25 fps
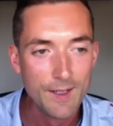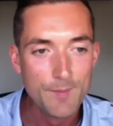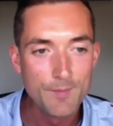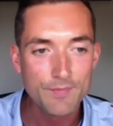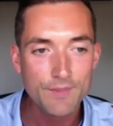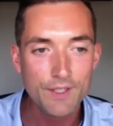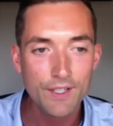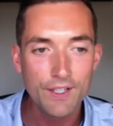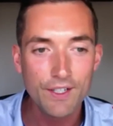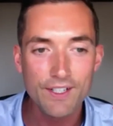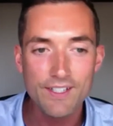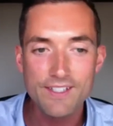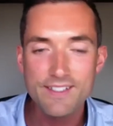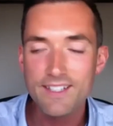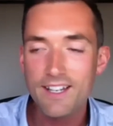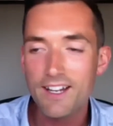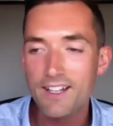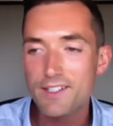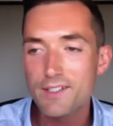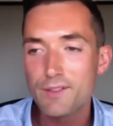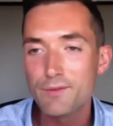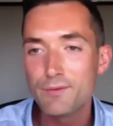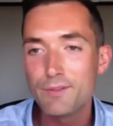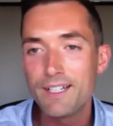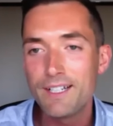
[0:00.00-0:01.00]
You're going to start
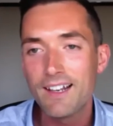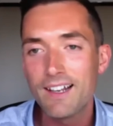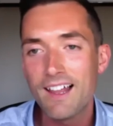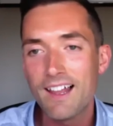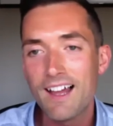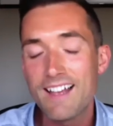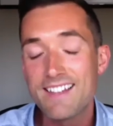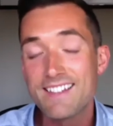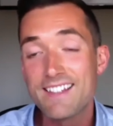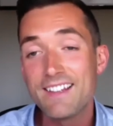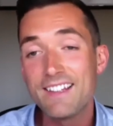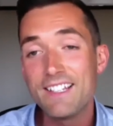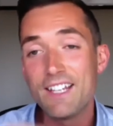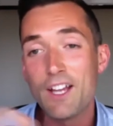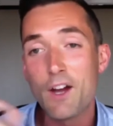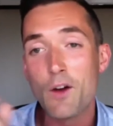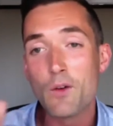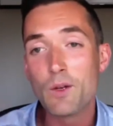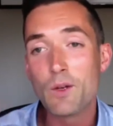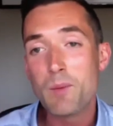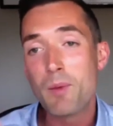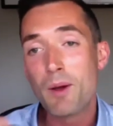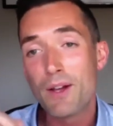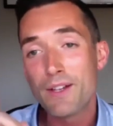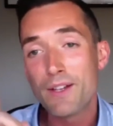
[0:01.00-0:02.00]
to realize that the
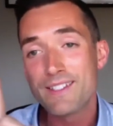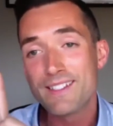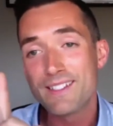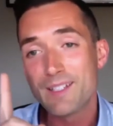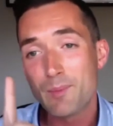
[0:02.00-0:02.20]
only person's